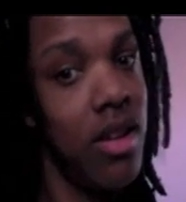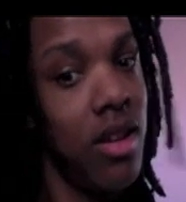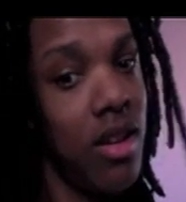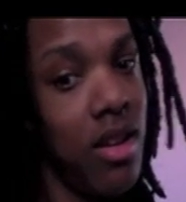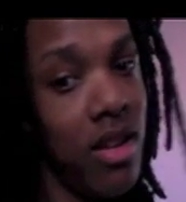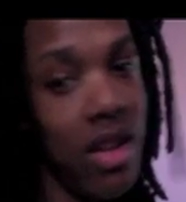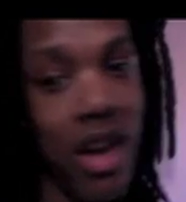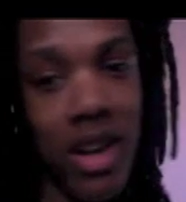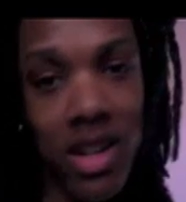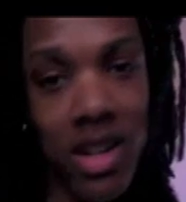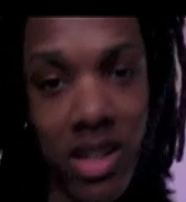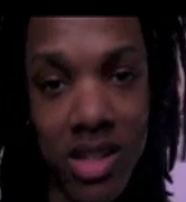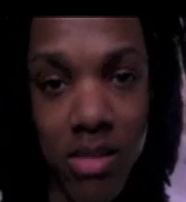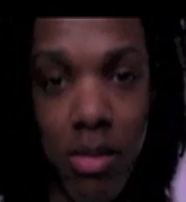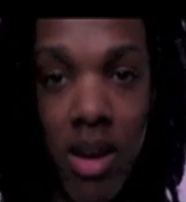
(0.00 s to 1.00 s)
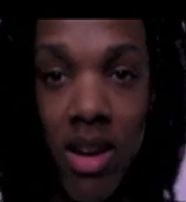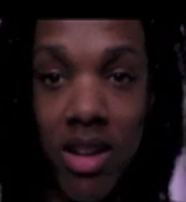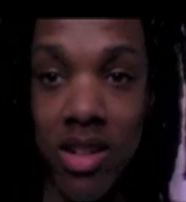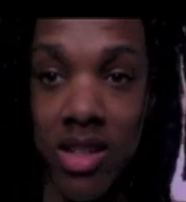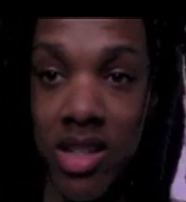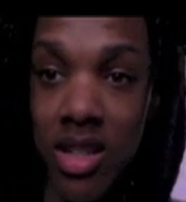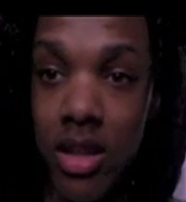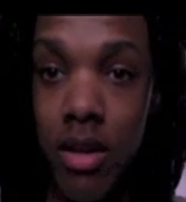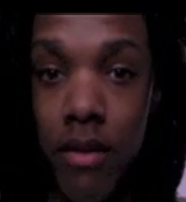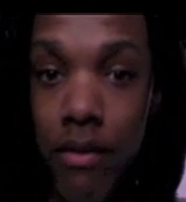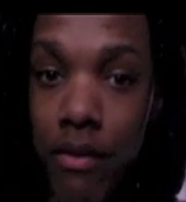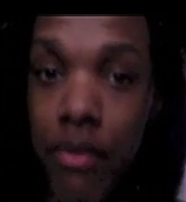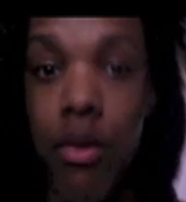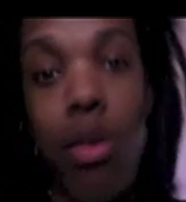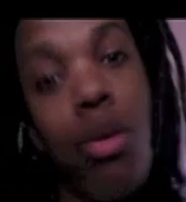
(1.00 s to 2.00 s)
That is my season
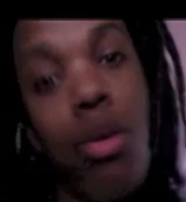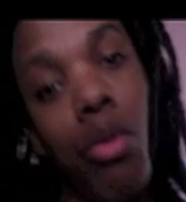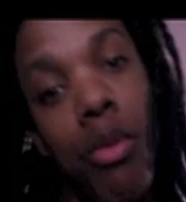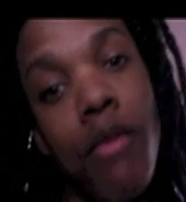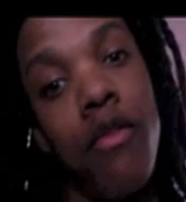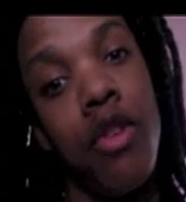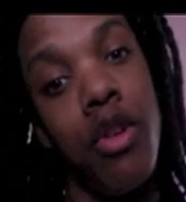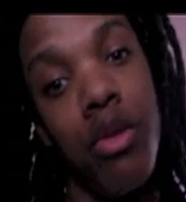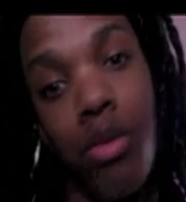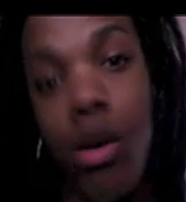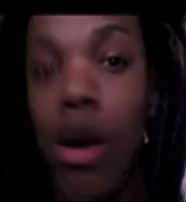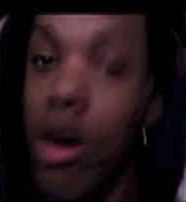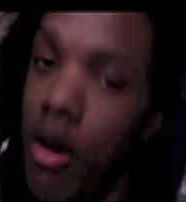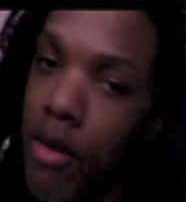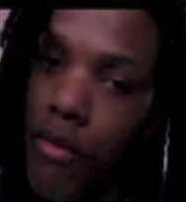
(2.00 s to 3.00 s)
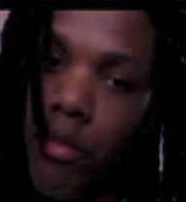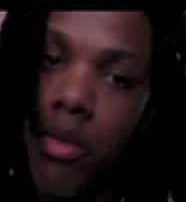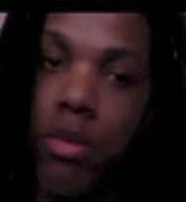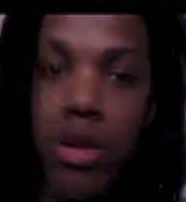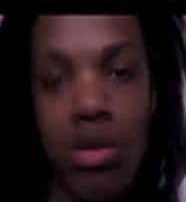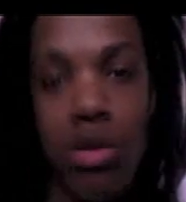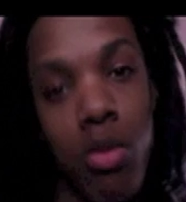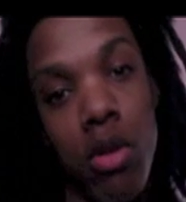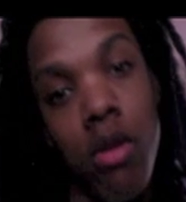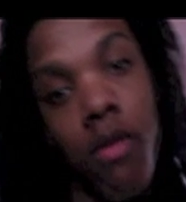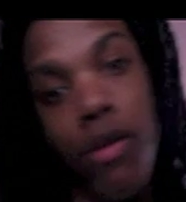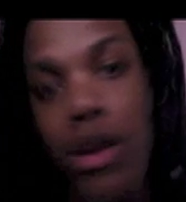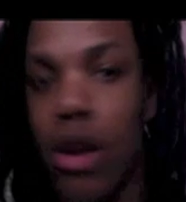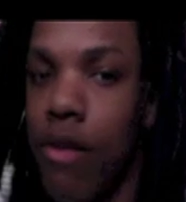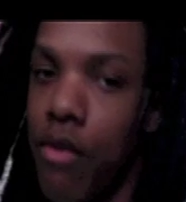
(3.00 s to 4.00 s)
4 review of Boy Meets World. Thank
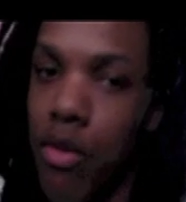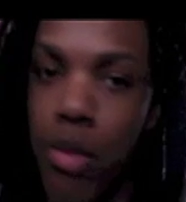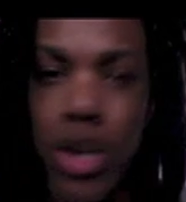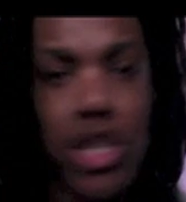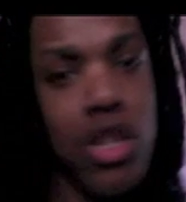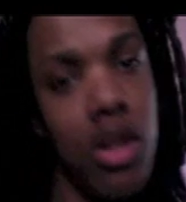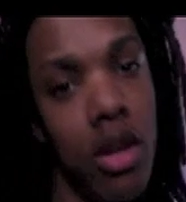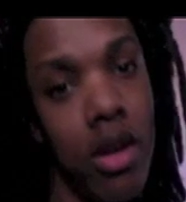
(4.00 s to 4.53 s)
you for watching.